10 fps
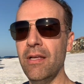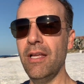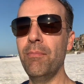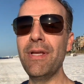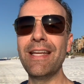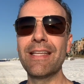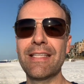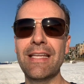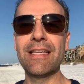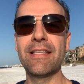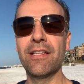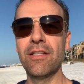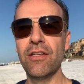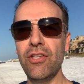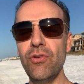and BDCs, then
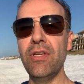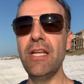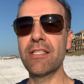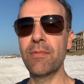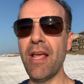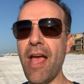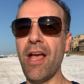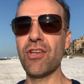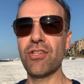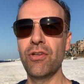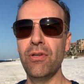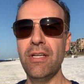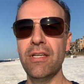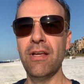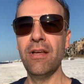you do need some cash. So you
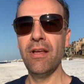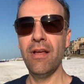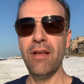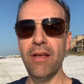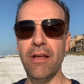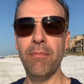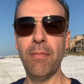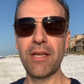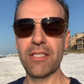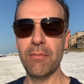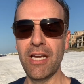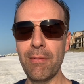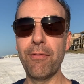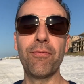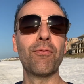need to make some money
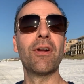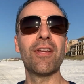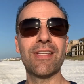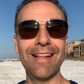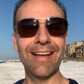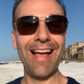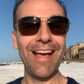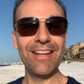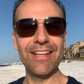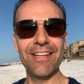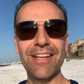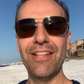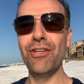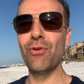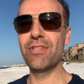maybe from real estate like I did
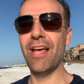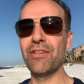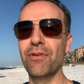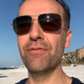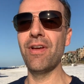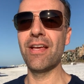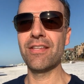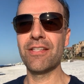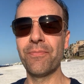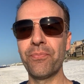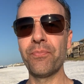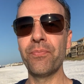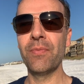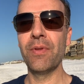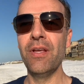and use that to
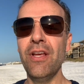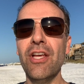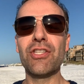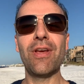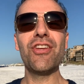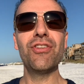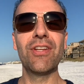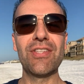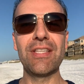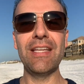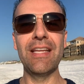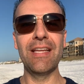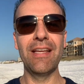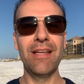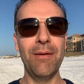invest. So as you can see,
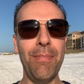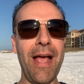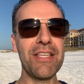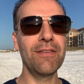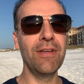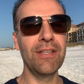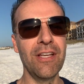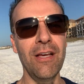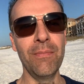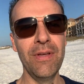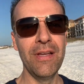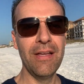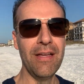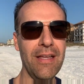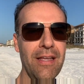passive income
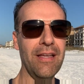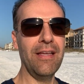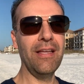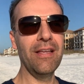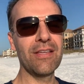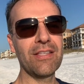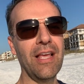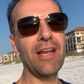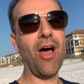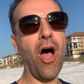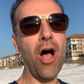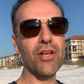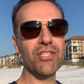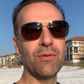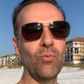is an
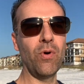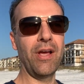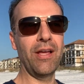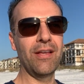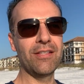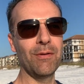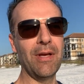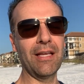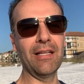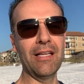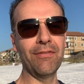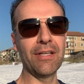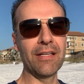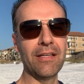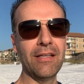awesome way to make a living.